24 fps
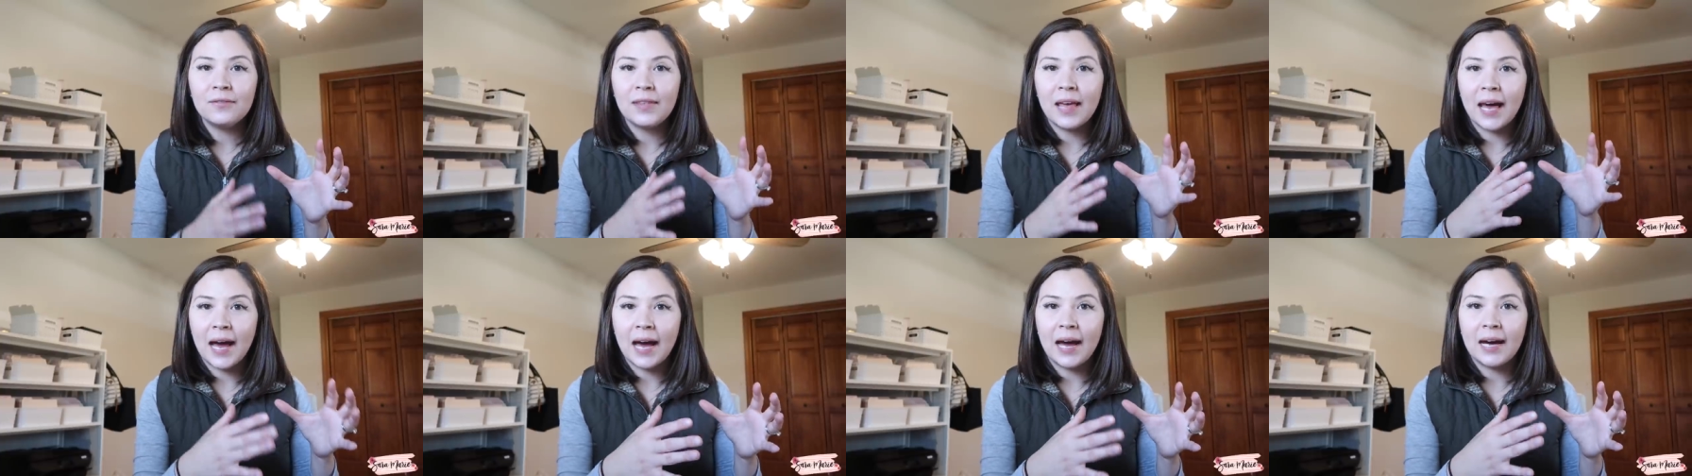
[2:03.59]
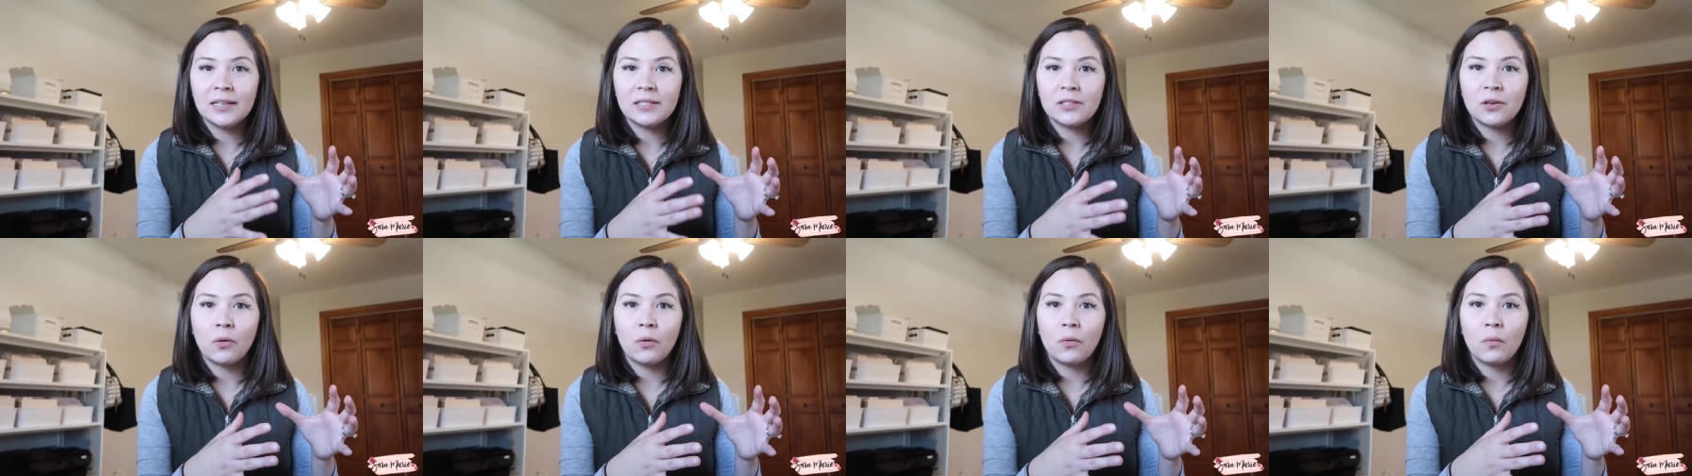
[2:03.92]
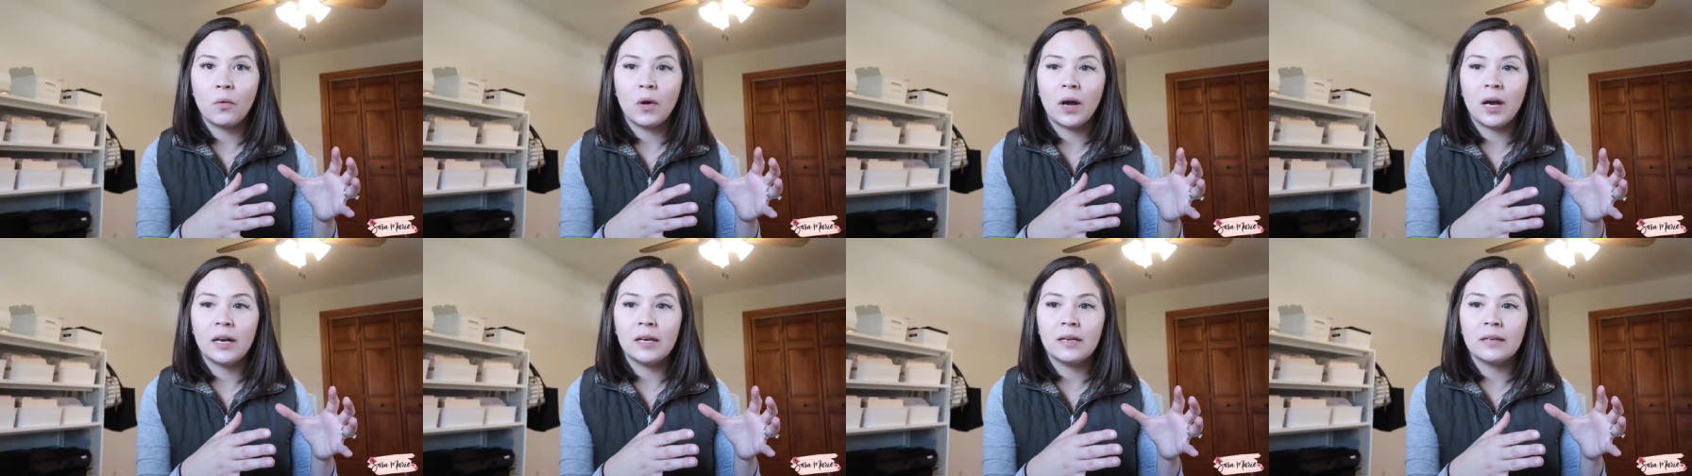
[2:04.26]
that
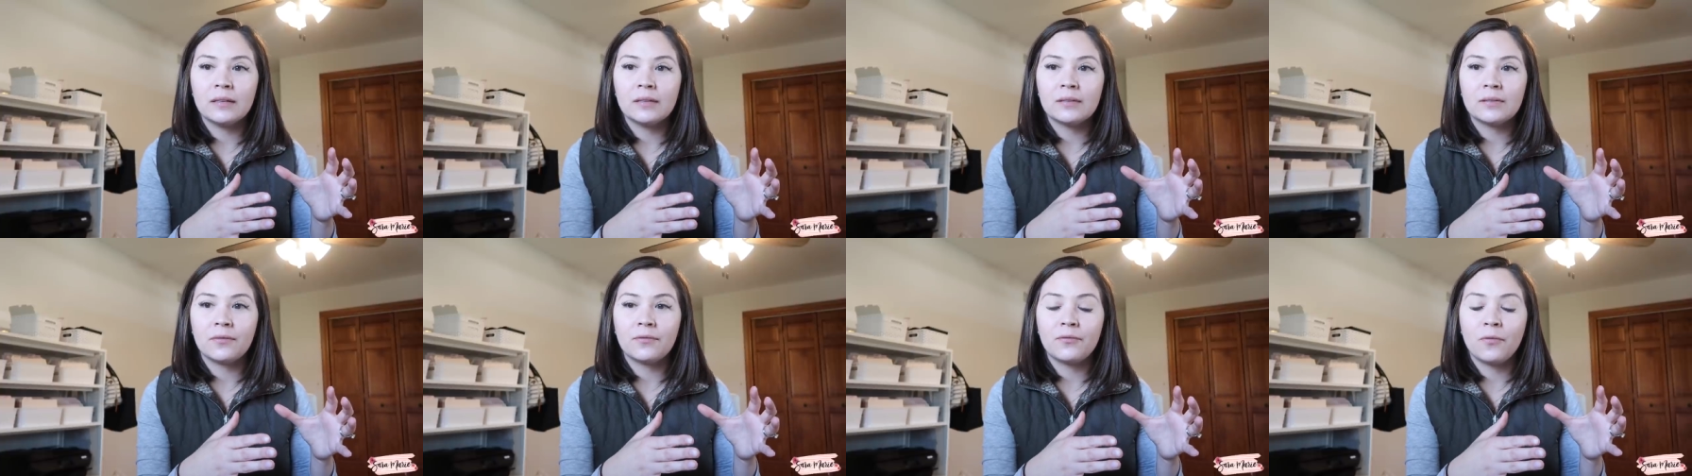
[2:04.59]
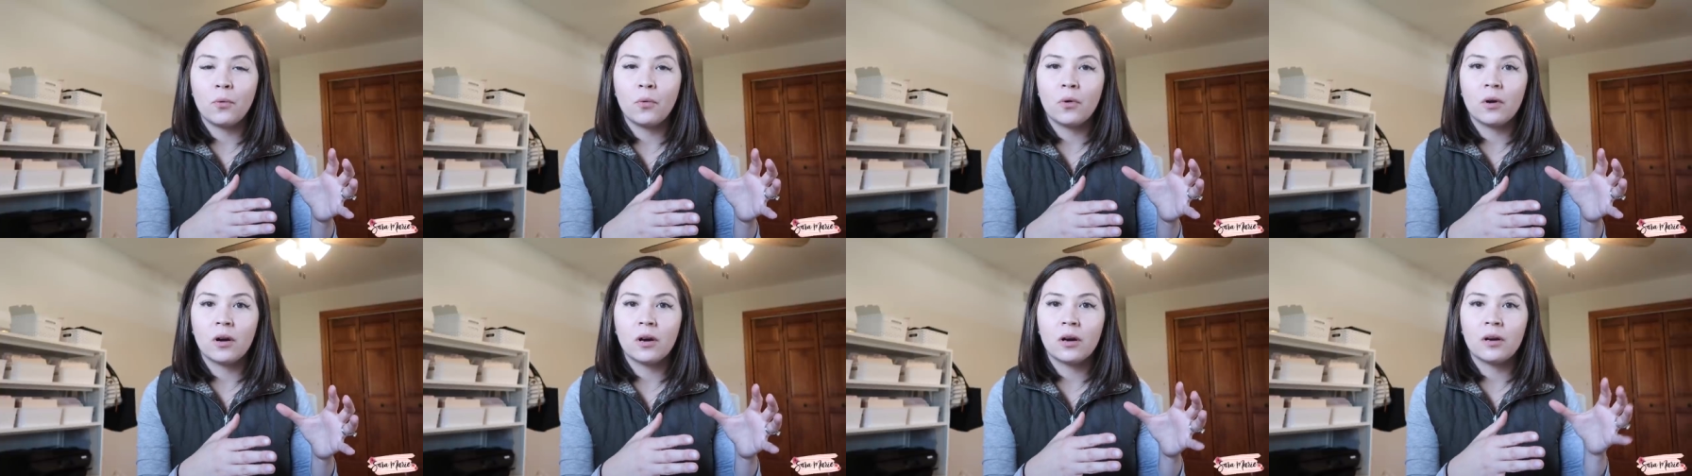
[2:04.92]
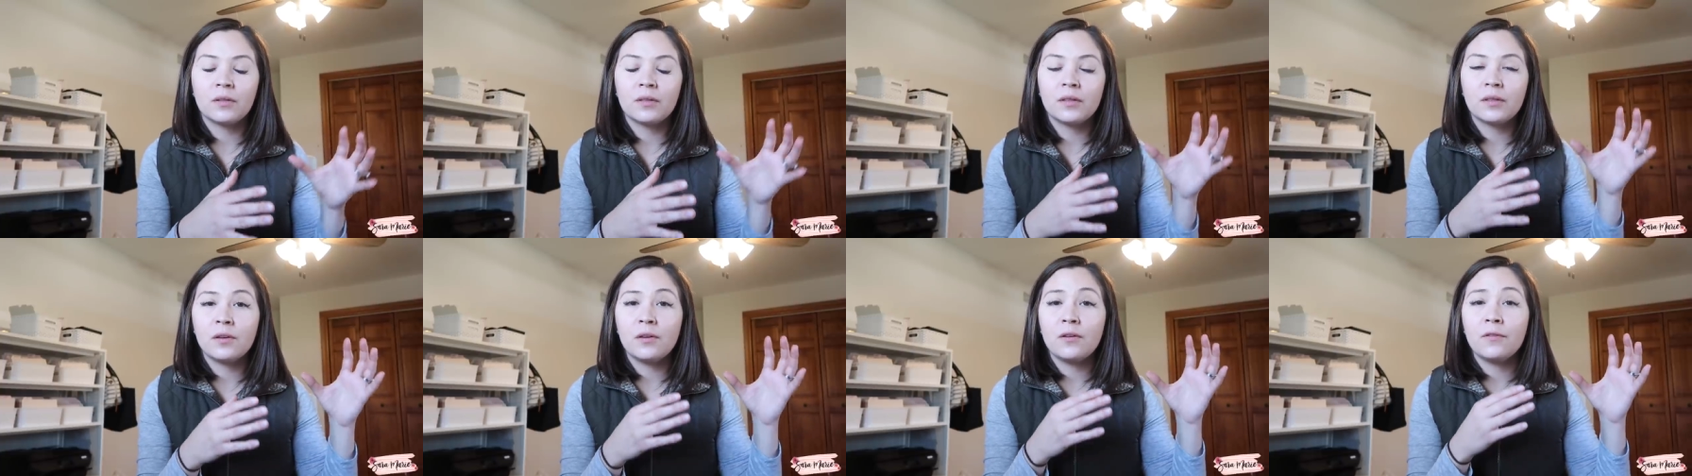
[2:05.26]
was
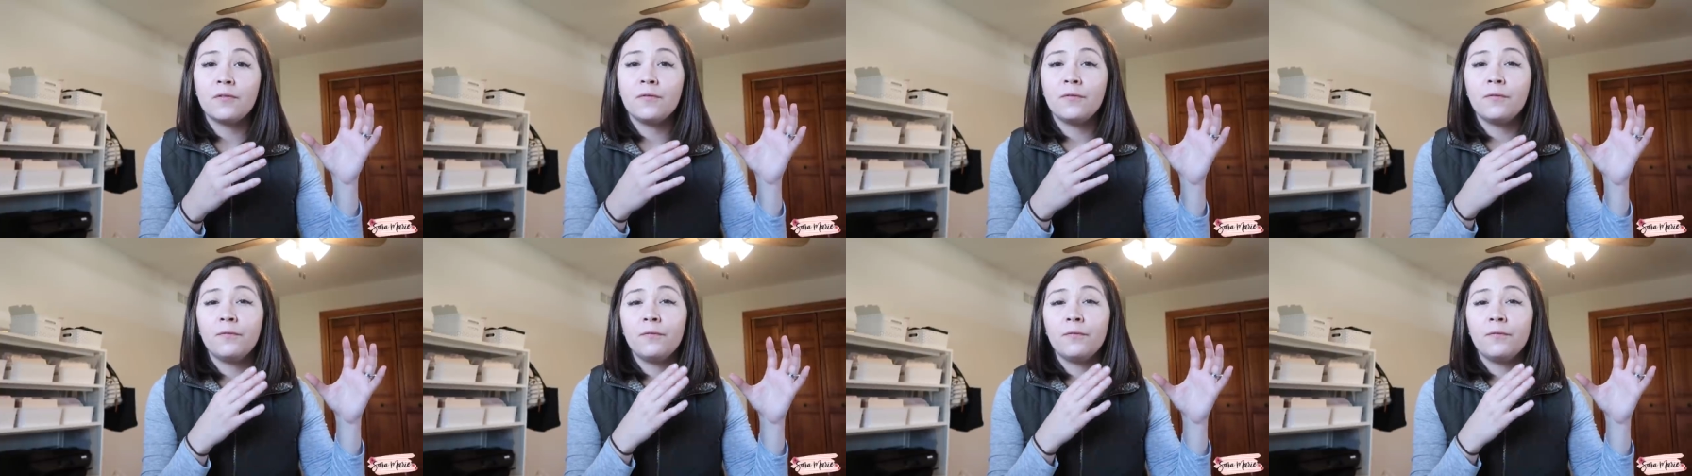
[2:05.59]
for the